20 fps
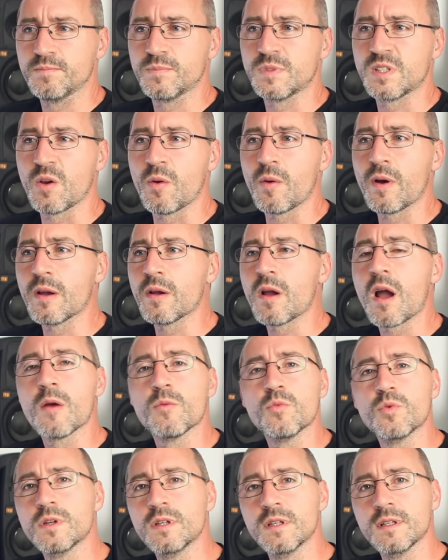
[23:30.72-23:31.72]
So I
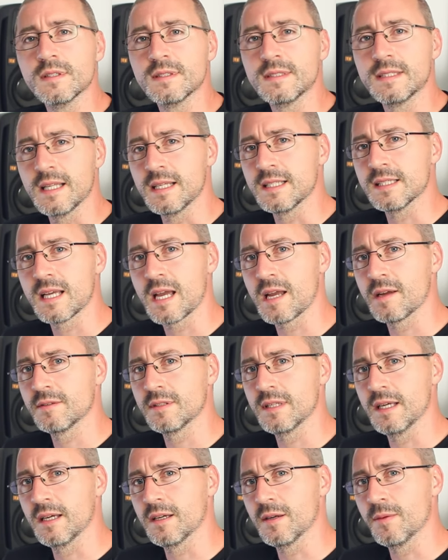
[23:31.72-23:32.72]
wouldn't
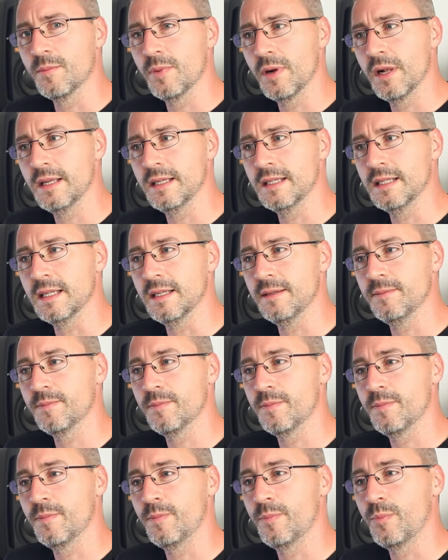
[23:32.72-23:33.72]
discount it completely,
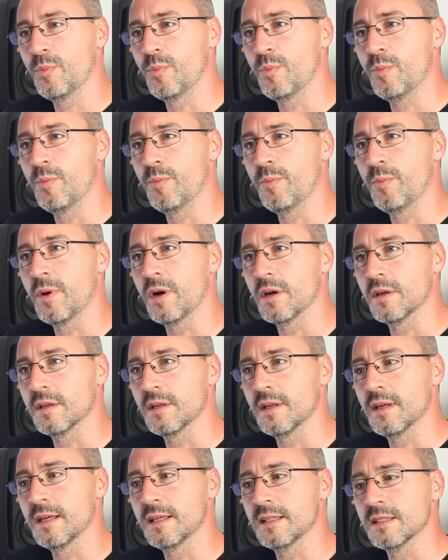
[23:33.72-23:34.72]
but
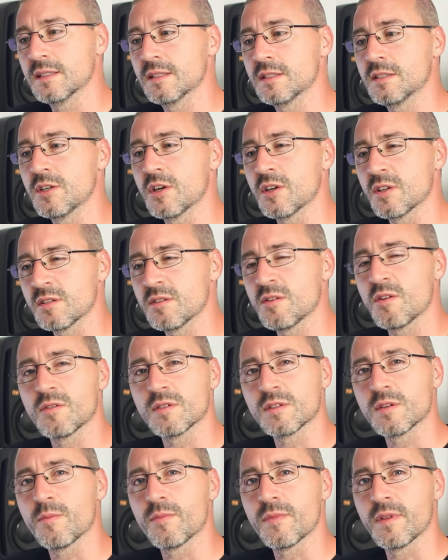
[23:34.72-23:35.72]
it's just
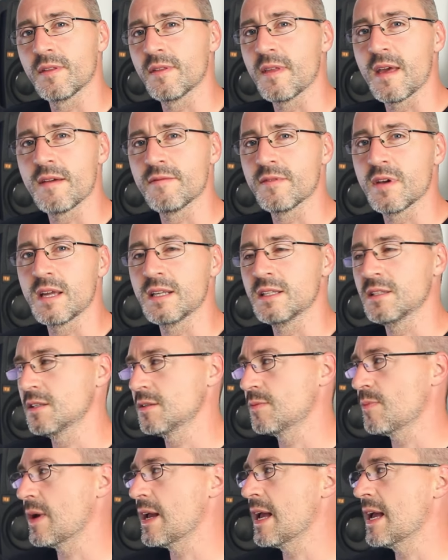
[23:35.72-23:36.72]
not something that ever
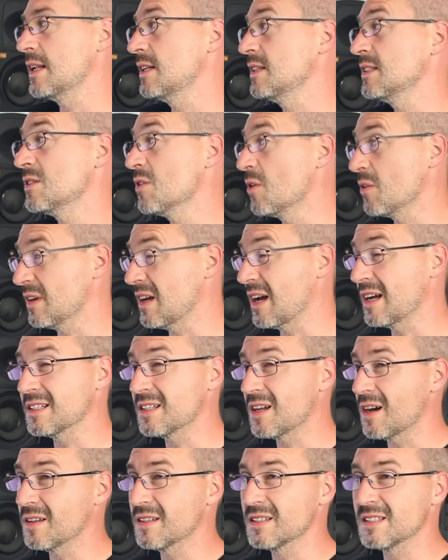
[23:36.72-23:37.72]
enters my head. It's not
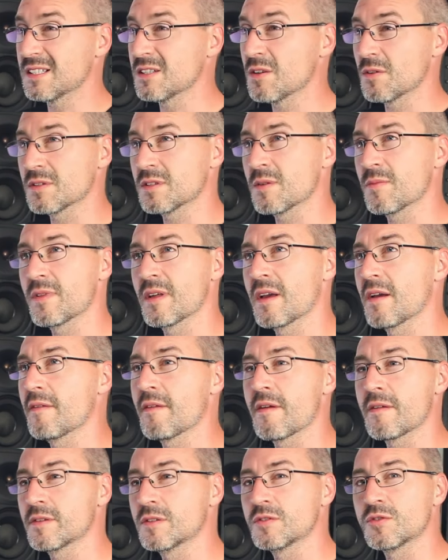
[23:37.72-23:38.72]
something
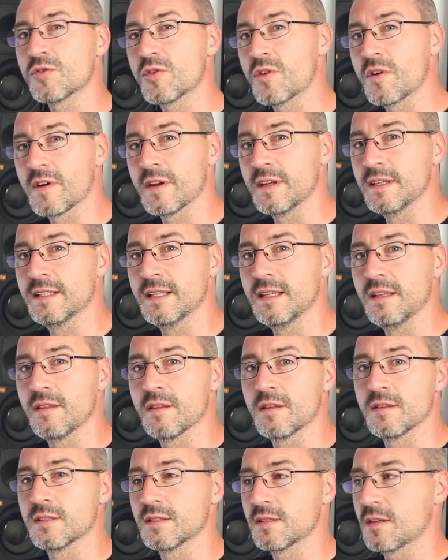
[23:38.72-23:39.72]
I've ever tried
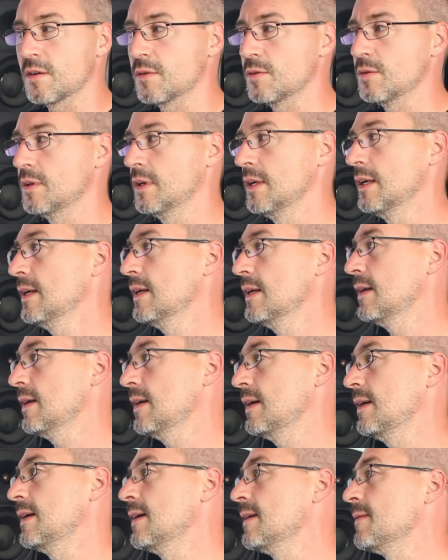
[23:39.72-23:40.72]
either. So
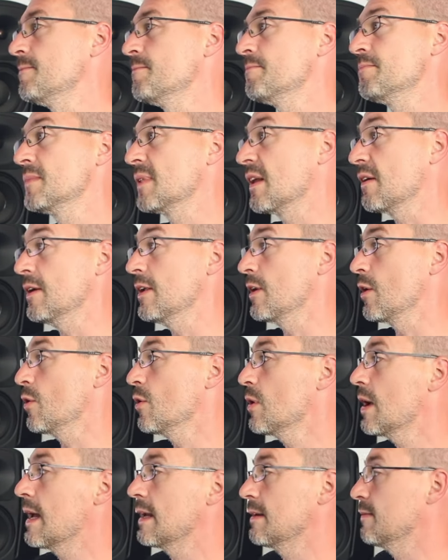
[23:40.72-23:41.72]
you
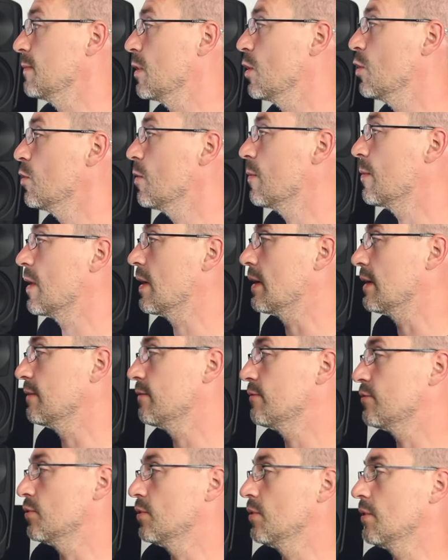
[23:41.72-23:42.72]
know, hey, who am I?
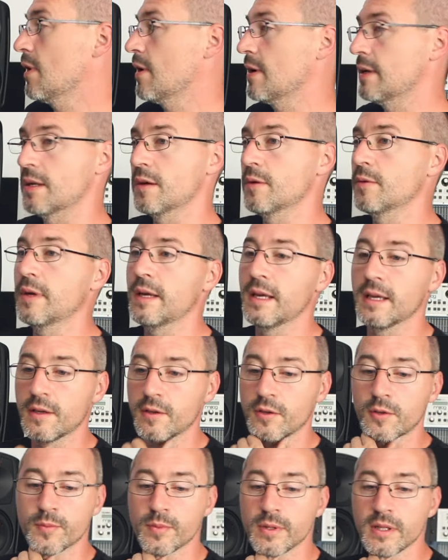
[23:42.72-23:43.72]
For all I know, it
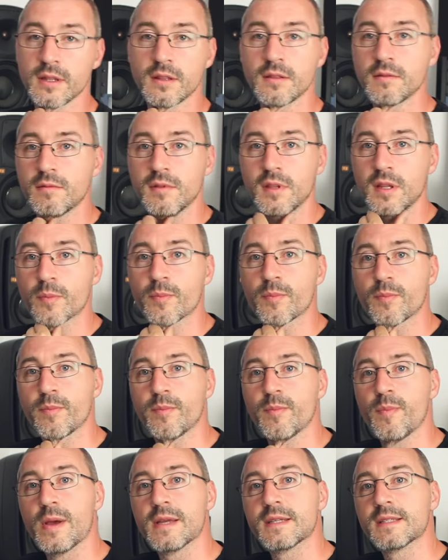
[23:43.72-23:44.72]
could be the
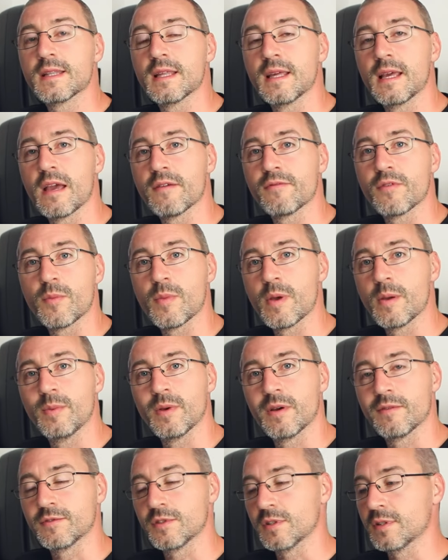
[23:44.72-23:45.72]
best thing ever.
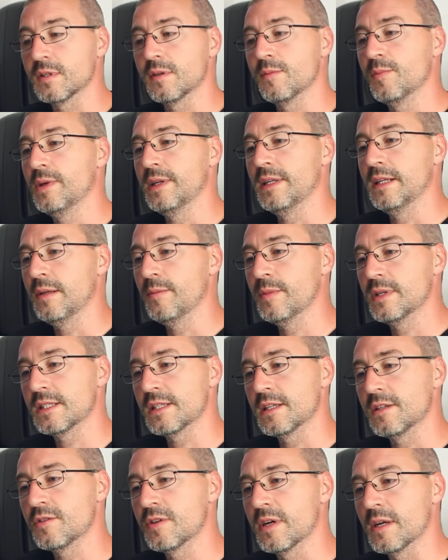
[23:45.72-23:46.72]
Maybe I've just completely
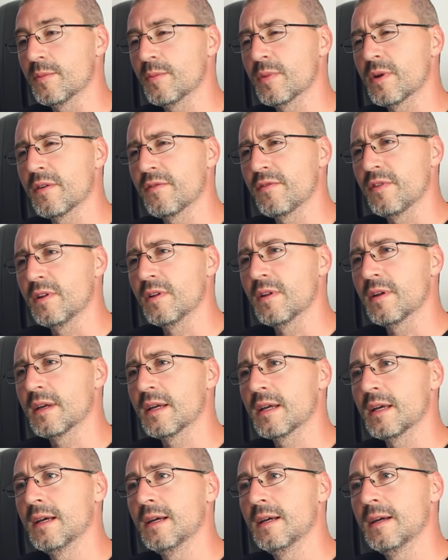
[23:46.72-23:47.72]
missed a trick, but I feel
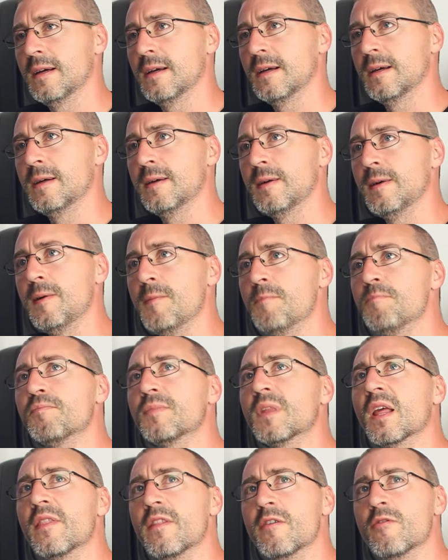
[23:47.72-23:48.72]
like
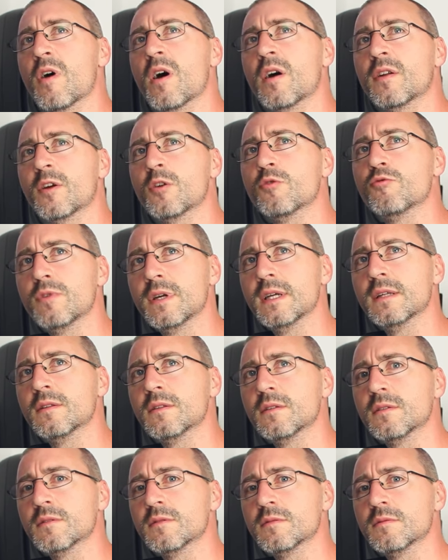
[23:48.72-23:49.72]
there are no
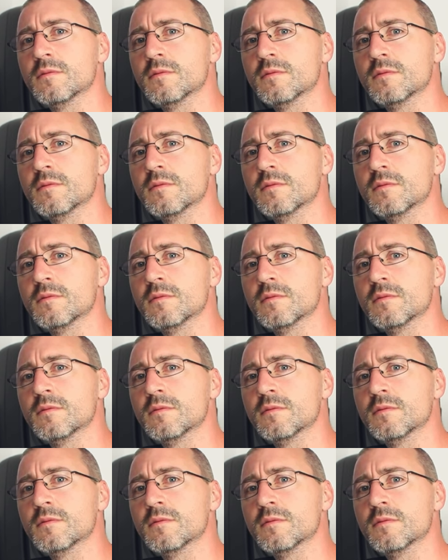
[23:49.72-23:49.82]
real